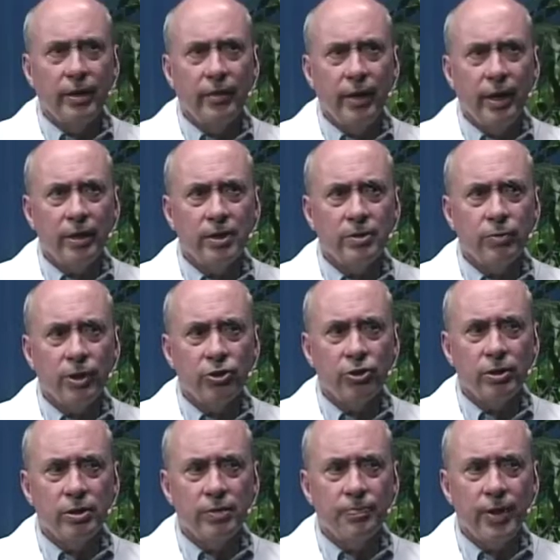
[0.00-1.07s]
as much
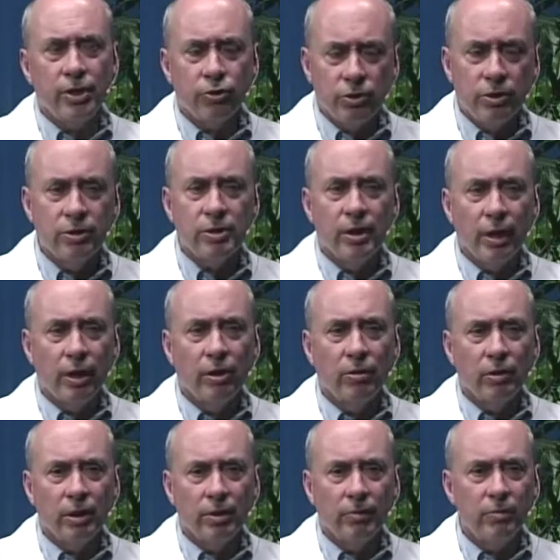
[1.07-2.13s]
as patients
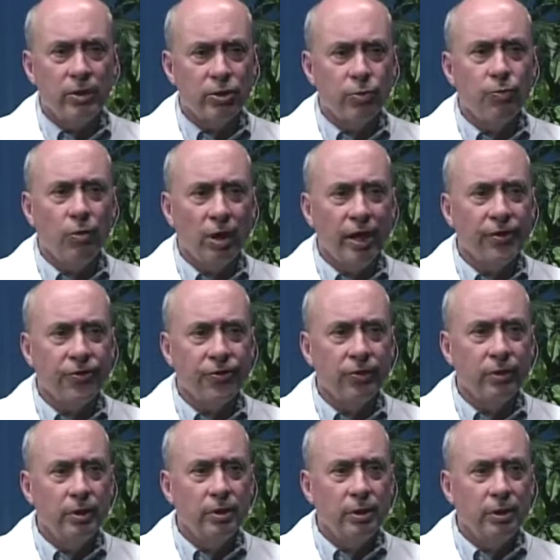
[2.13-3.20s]
now are much more less,
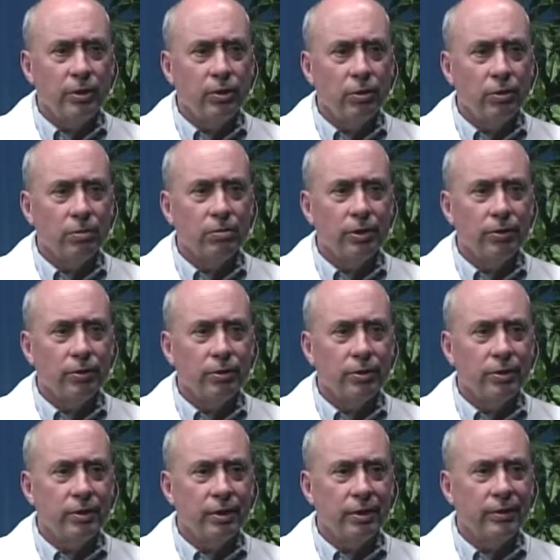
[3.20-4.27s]

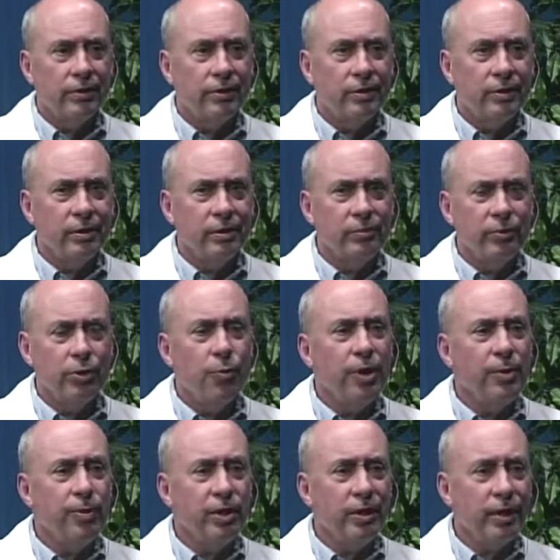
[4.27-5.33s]
you
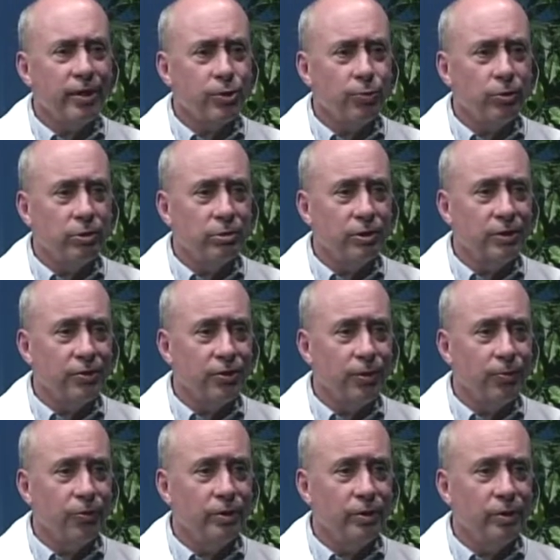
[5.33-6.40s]
may be the expert in
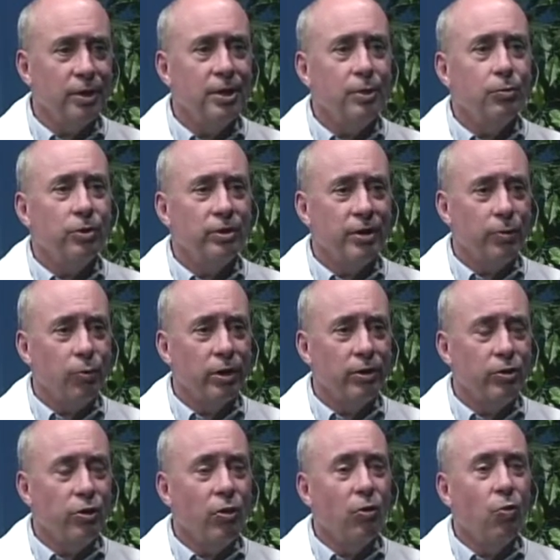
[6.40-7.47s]
something, but they want to
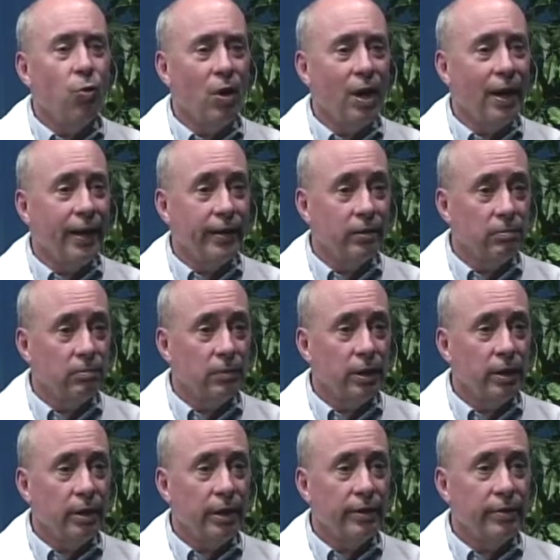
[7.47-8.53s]
know why.
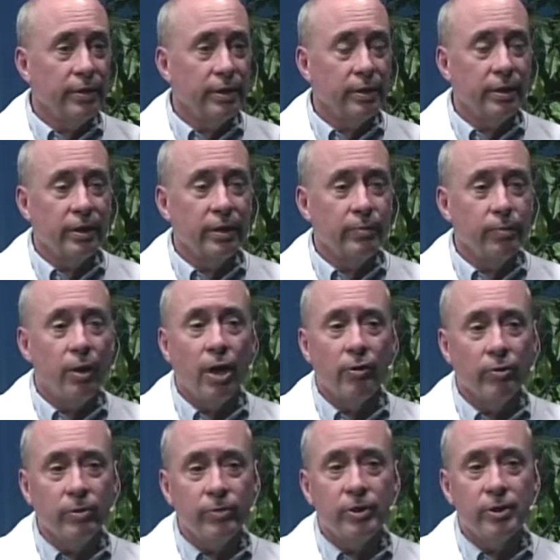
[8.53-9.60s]
And I think that
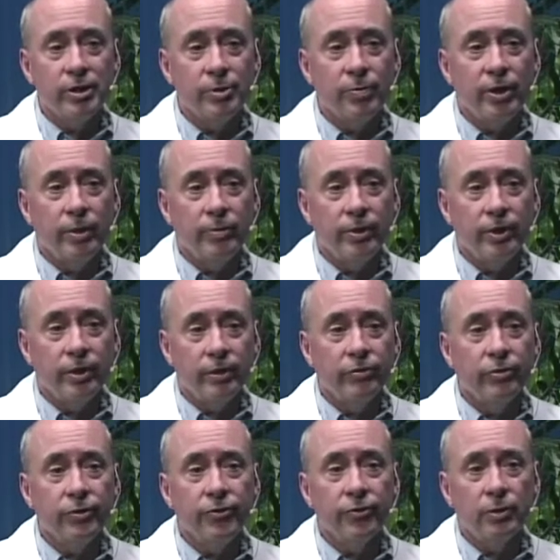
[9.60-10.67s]
empowerment has made a big
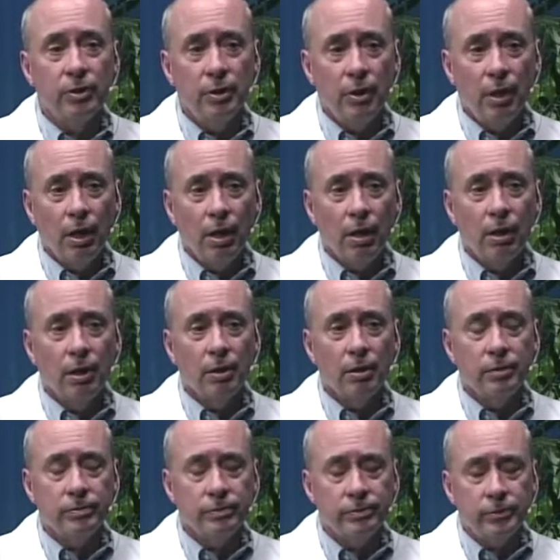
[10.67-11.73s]
difference
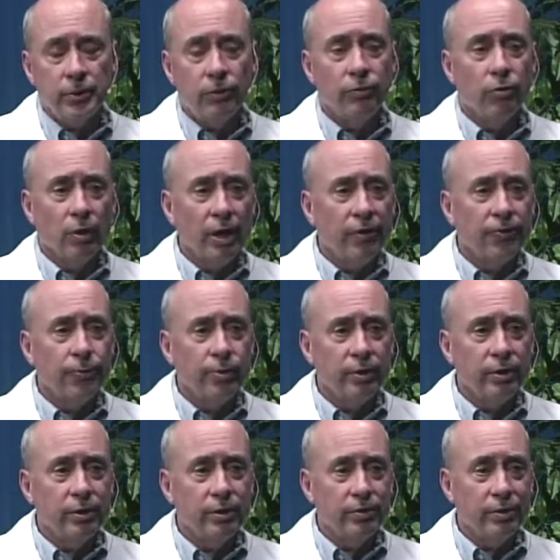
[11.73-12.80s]
for us,
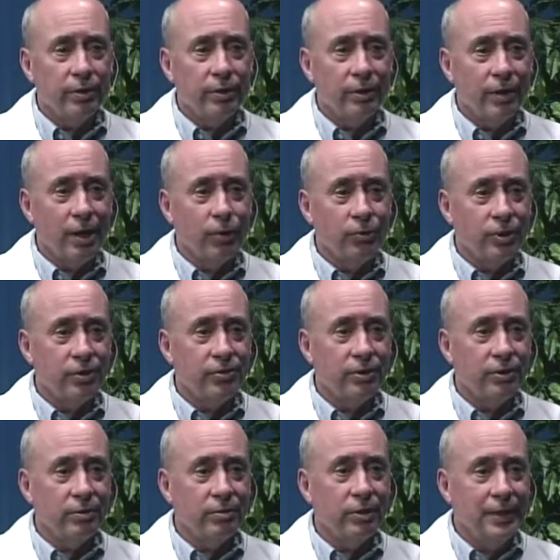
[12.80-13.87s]
because it allows us
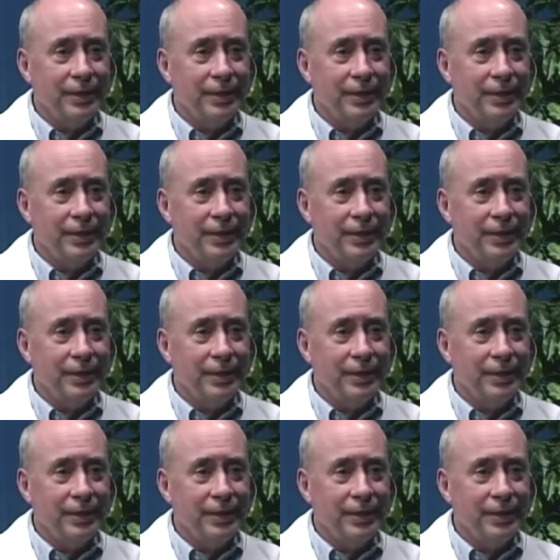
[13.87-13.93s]
to,